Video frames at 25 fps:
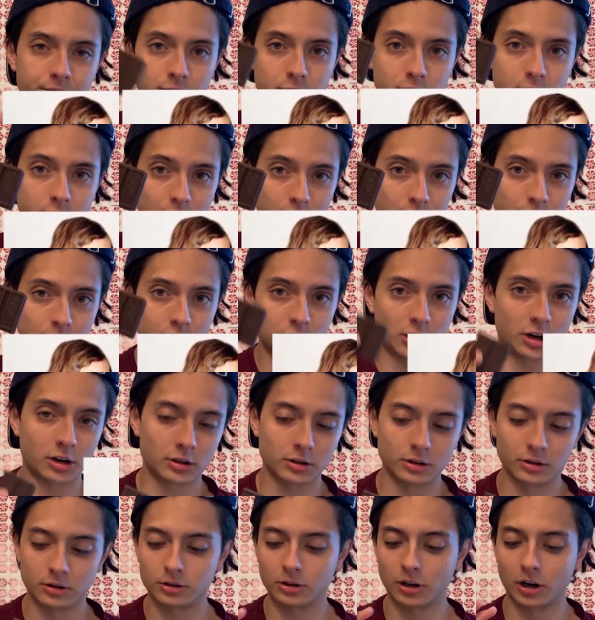start with the
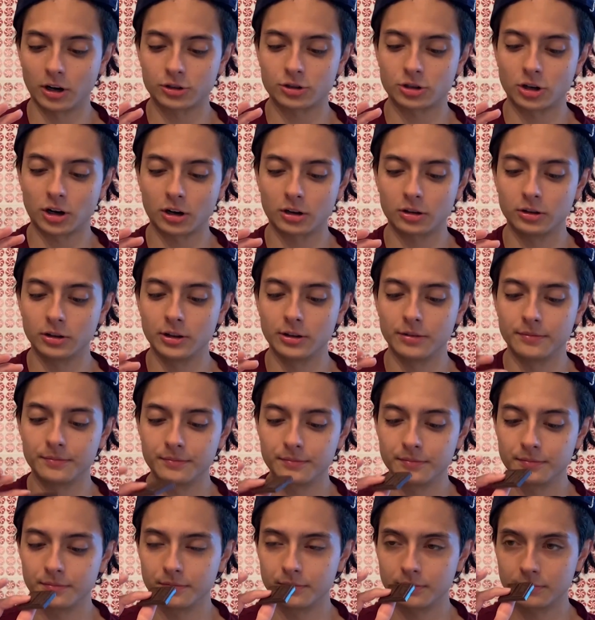chocolate, dark chocolate.
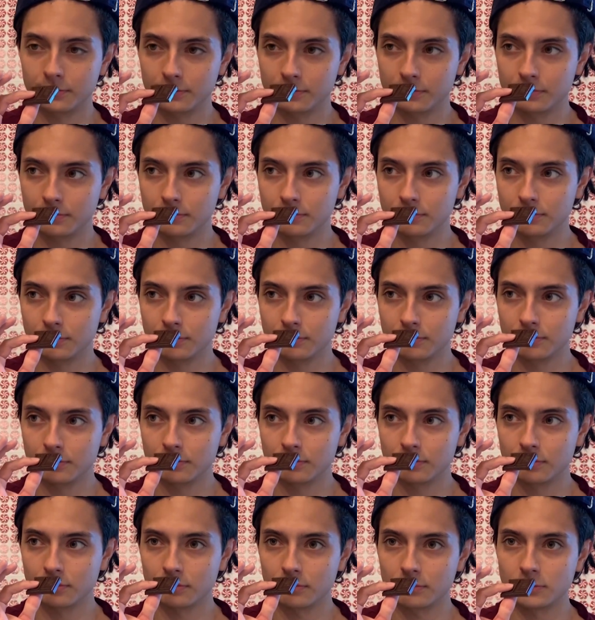
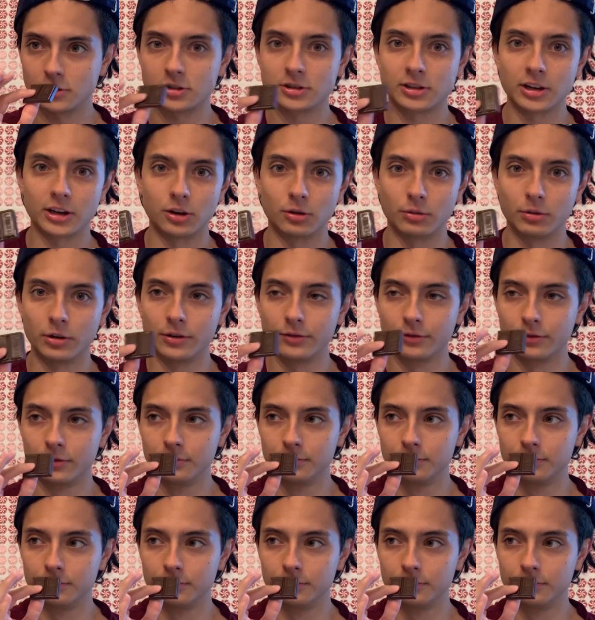Just take a whiff.